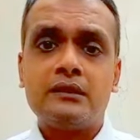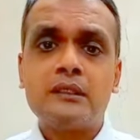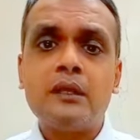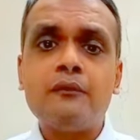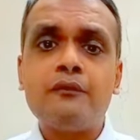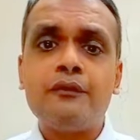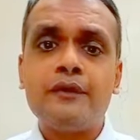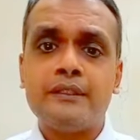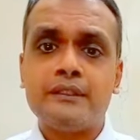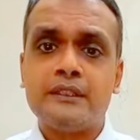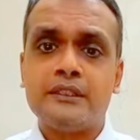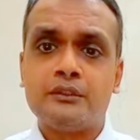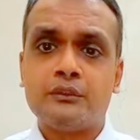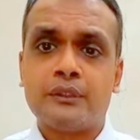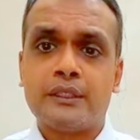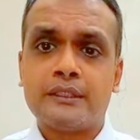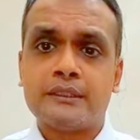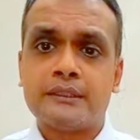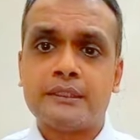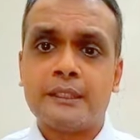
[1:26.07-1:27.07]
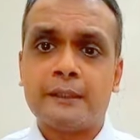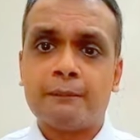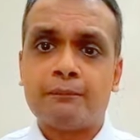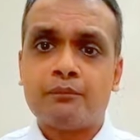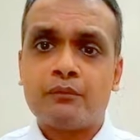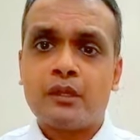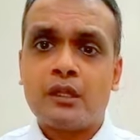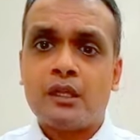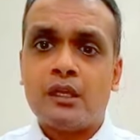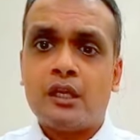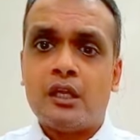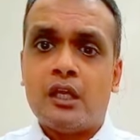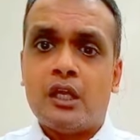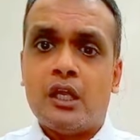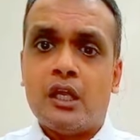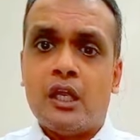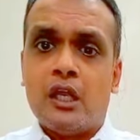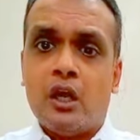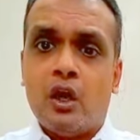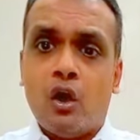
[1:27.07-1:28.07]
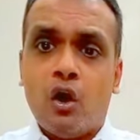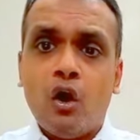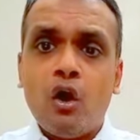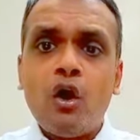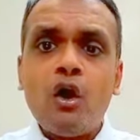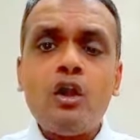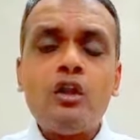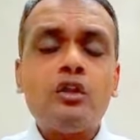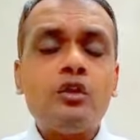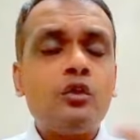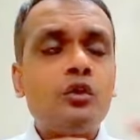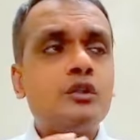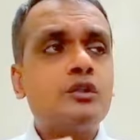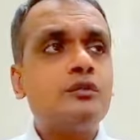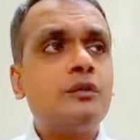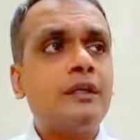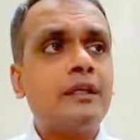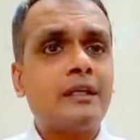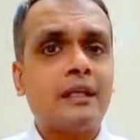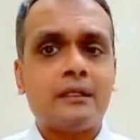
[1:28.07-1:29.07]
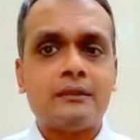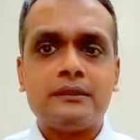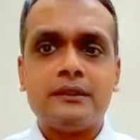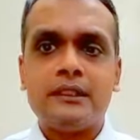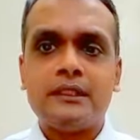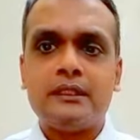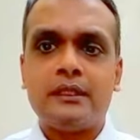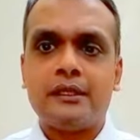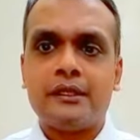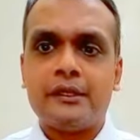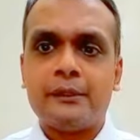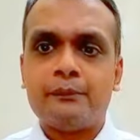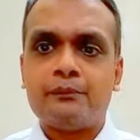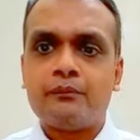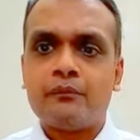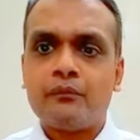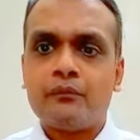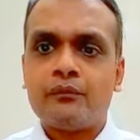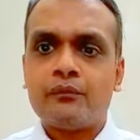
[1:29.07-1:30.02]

sub phases you can say all those were transitory.